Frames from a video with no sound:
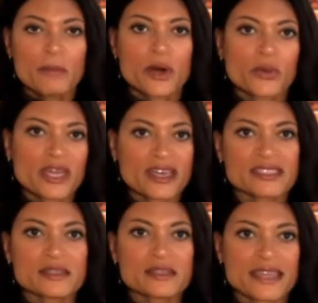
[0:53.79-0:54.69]
but we
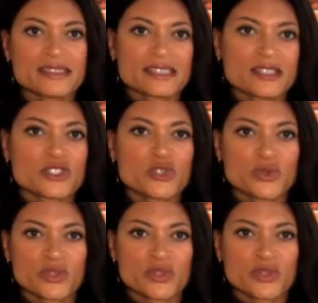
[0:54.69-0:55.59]
customize it
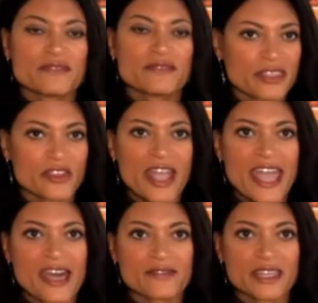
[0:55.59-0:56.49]
to the event that they're
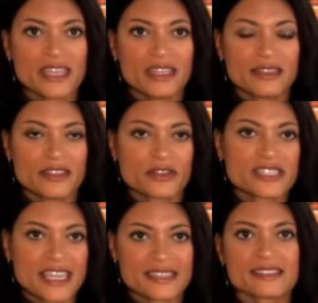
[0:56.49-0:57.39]
having and their
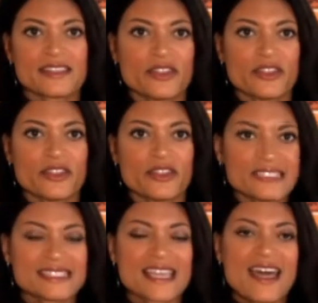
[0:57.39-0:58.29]
tastes and their
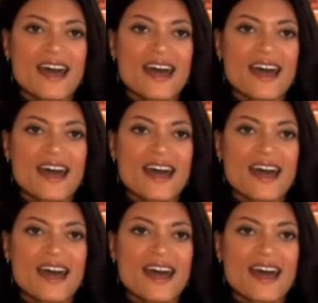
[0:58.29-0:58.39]
needs,